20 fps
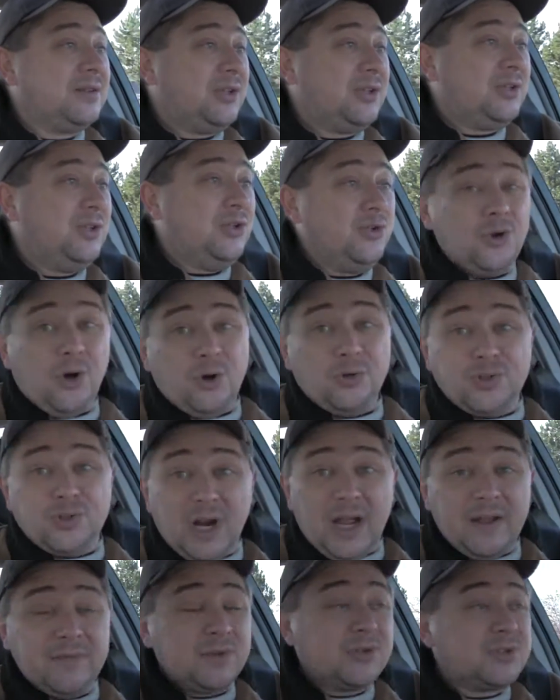you go
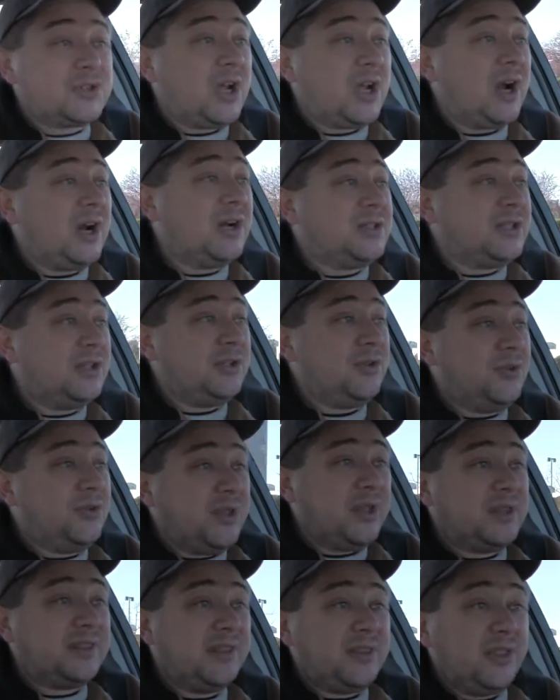drive those cars and you
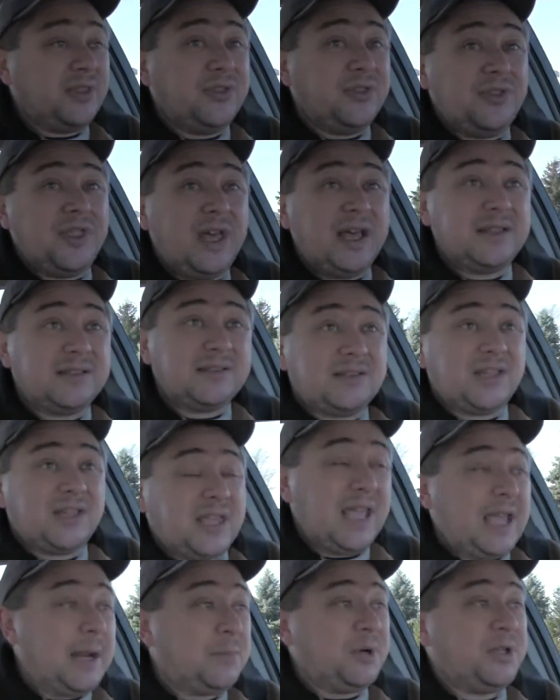think that the
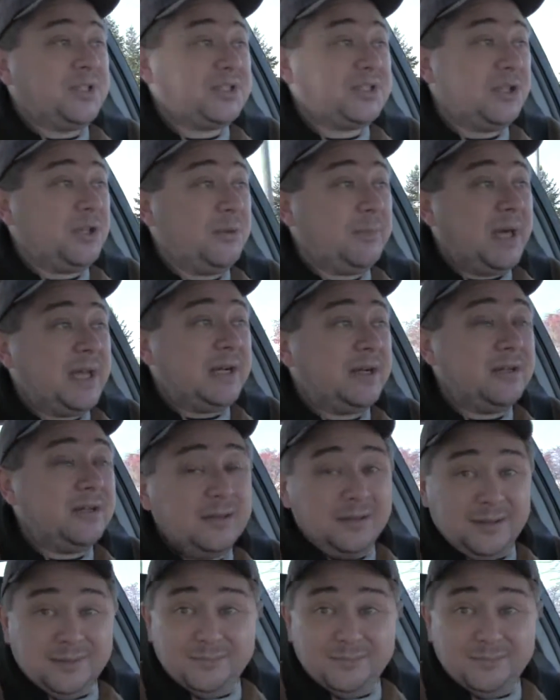Camry is still better,